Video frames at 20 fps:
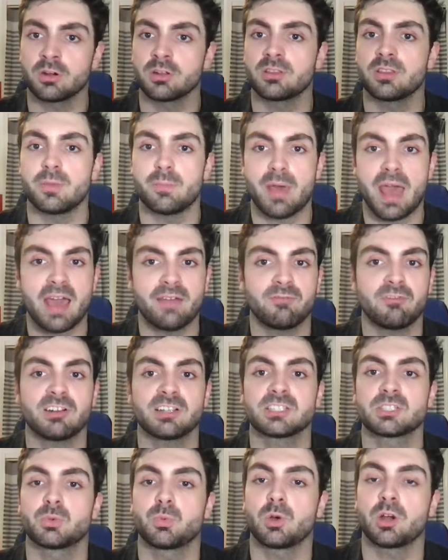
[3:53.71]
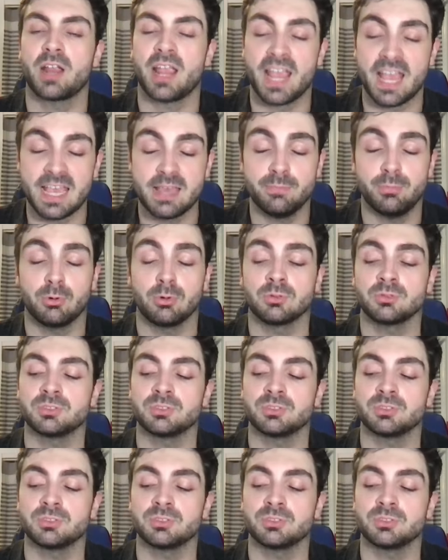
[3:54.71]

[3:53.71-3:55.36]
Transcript: the Mavericks were able